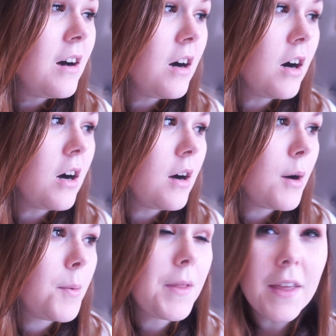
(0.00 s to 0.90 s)

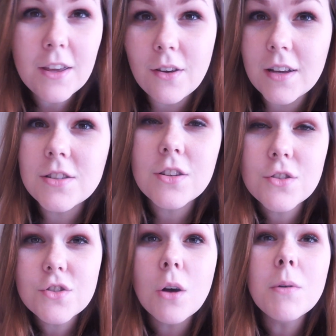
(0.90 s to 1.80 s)
But thank you guys
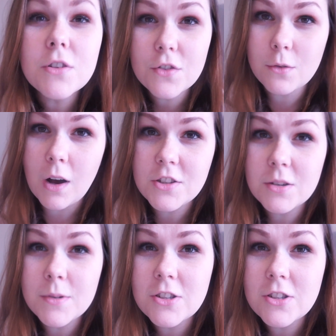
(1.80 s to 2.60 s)
so much for watching.